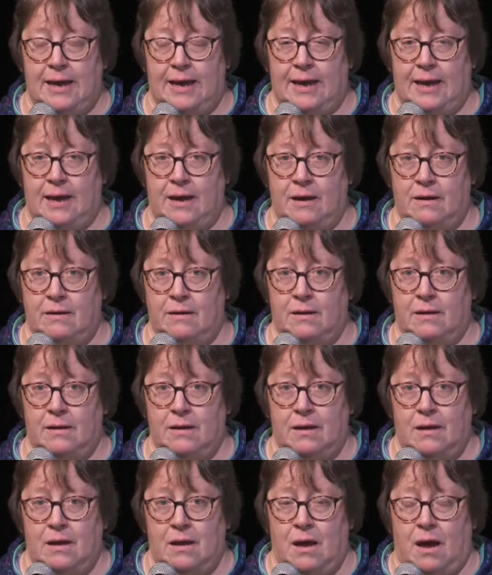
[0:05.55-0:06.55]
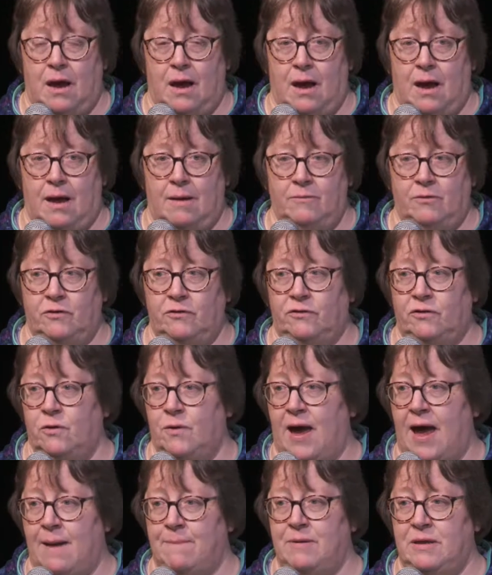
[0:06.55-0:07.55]
And I'm just so
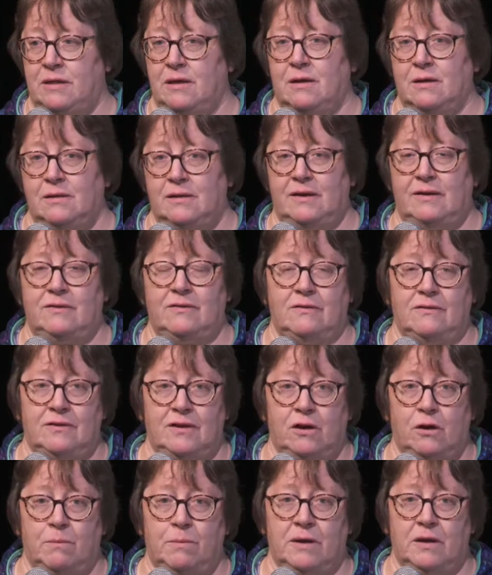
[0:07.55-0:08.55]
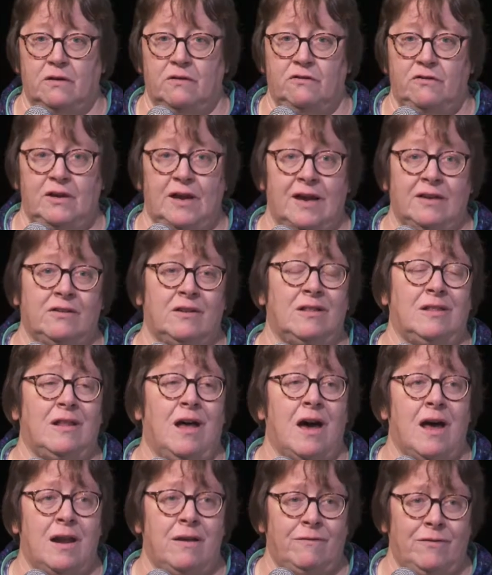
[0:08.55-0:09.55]
happy that Elise is here because she has a
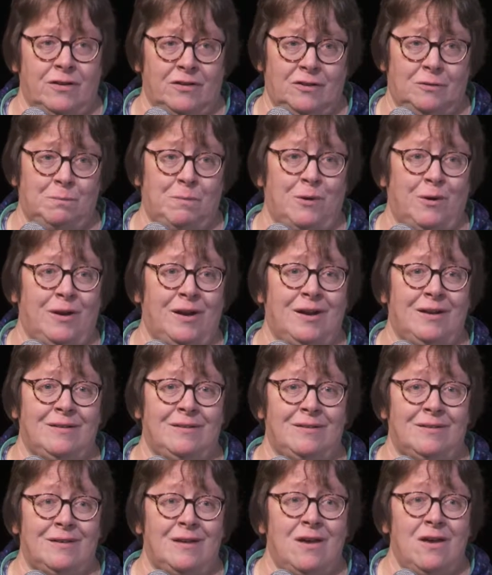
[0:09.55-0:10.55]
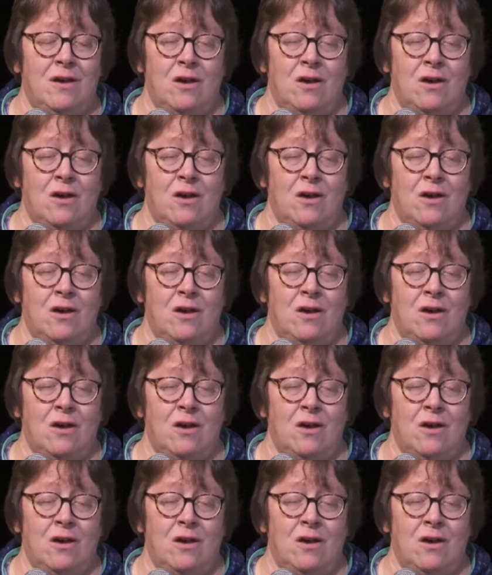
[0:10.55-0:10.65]
lot of experience